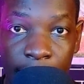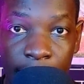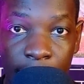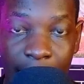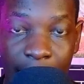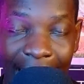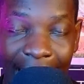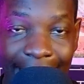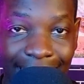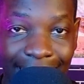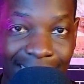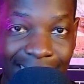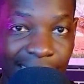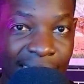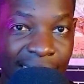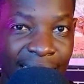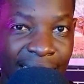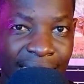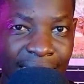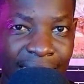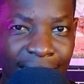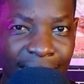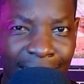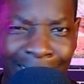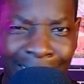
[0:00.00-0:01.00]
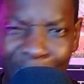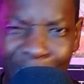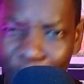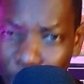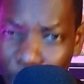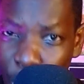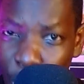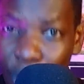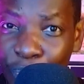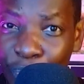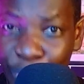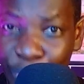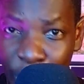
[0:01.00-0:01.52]
Like, he's
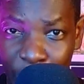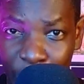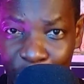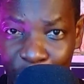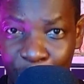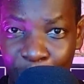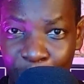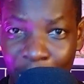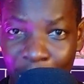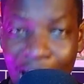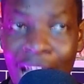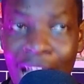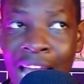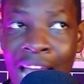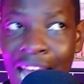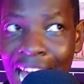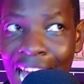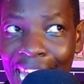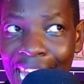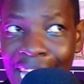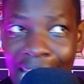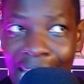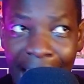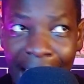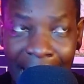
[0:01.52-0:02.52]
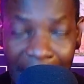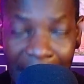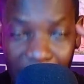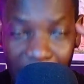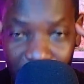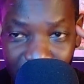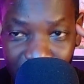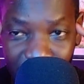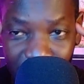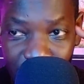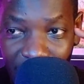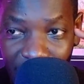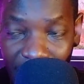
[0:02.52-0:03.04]
more of Thomas Muller, and I'm
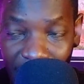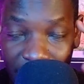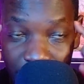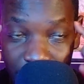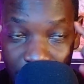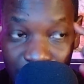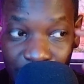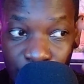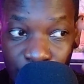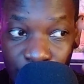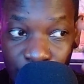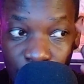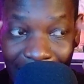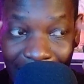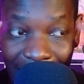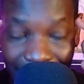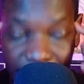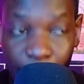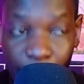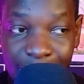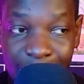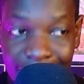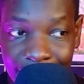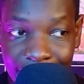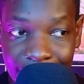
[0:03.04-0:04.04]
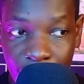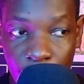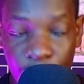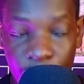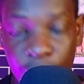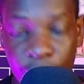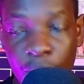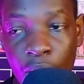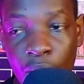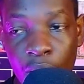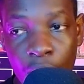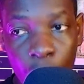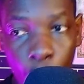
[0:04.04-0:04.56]
still asking
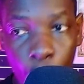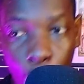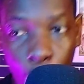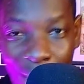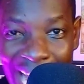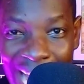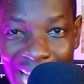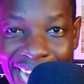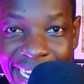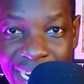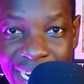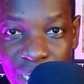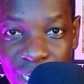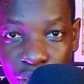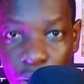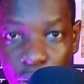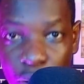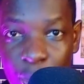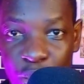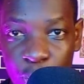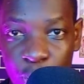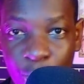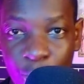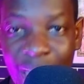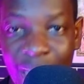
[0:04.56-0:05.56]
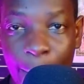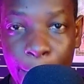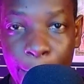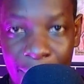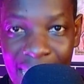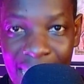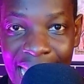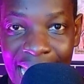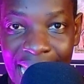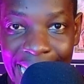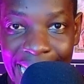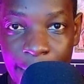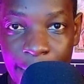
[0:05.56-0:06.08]
myself, why didn't Thomas Muller play